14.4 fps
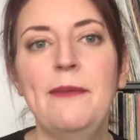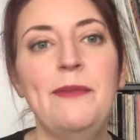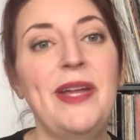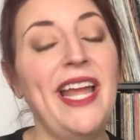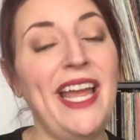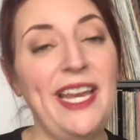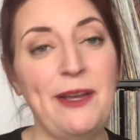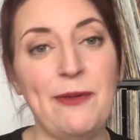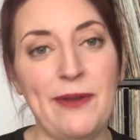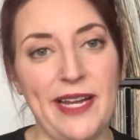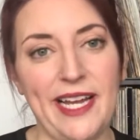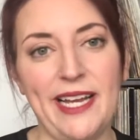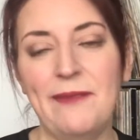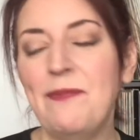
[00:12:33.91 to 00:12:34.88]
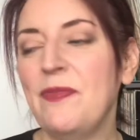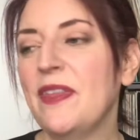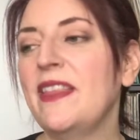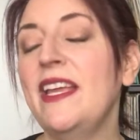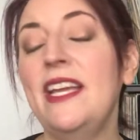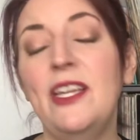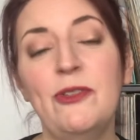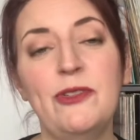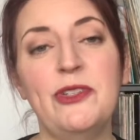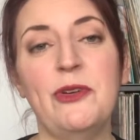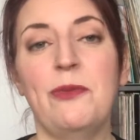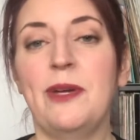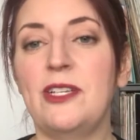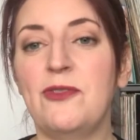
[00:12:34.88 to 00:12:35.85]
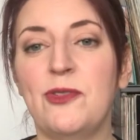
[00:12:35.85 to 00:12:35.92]
But anyway, thank you
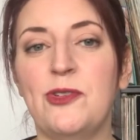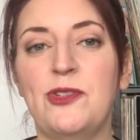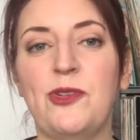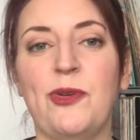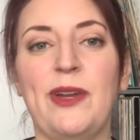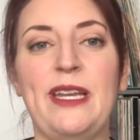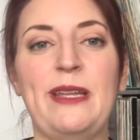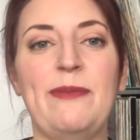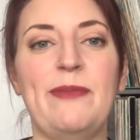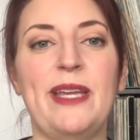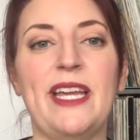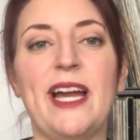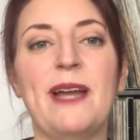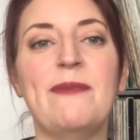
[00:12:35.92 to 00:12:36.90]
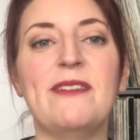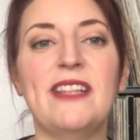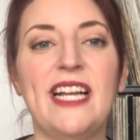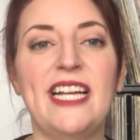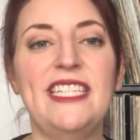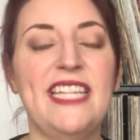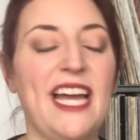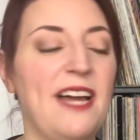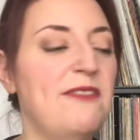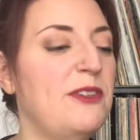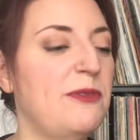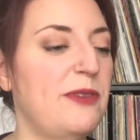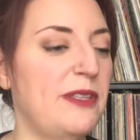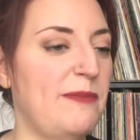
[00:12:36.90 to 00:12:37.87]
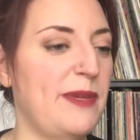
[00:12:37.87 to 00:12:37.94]
so much for joining me. I'm glad to have
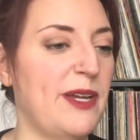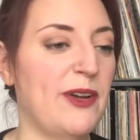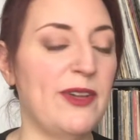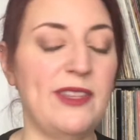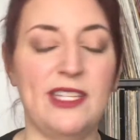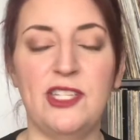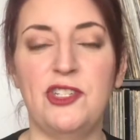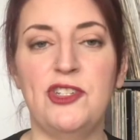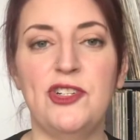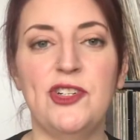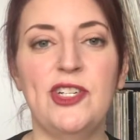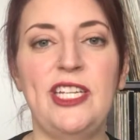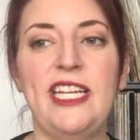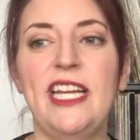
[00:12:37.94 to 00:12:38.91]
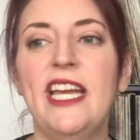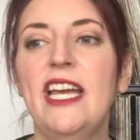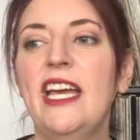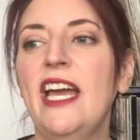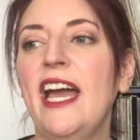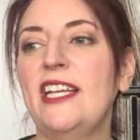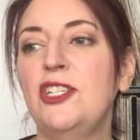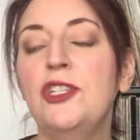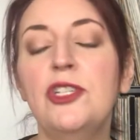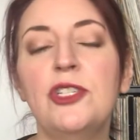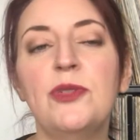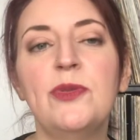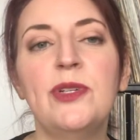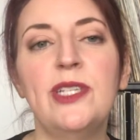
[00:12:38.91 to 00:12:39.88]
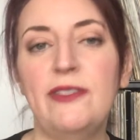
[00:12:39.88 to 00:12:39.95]
you with me on this journey. As
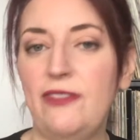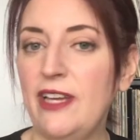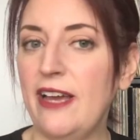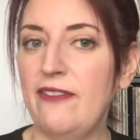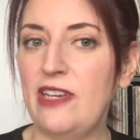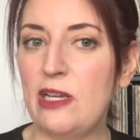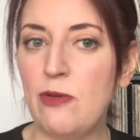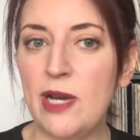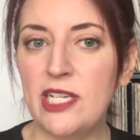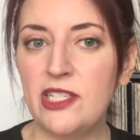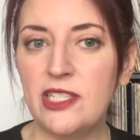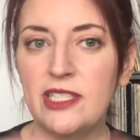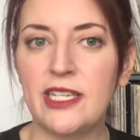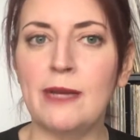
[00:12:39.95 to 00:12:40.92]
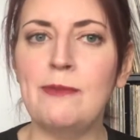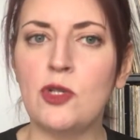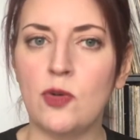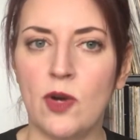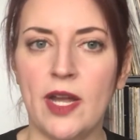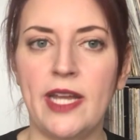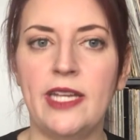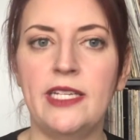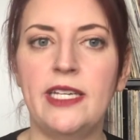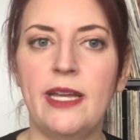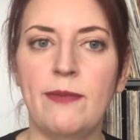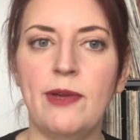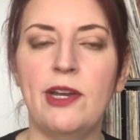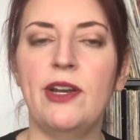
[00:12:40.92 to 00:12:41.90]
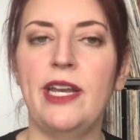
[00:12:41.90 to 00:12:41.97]
usual, if you have any questions, I'm trying to
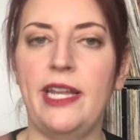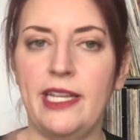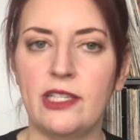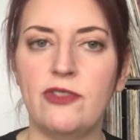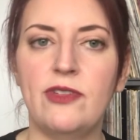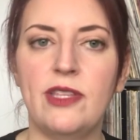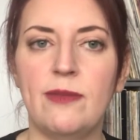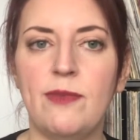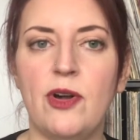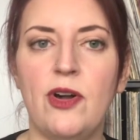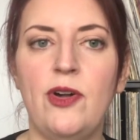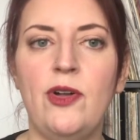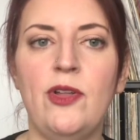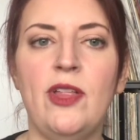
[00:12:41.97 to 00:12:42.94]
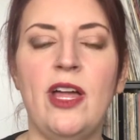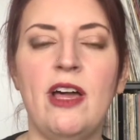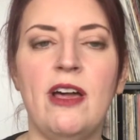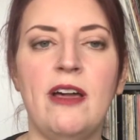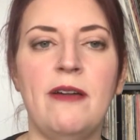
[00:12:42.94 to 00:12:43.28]
get better at answering them all.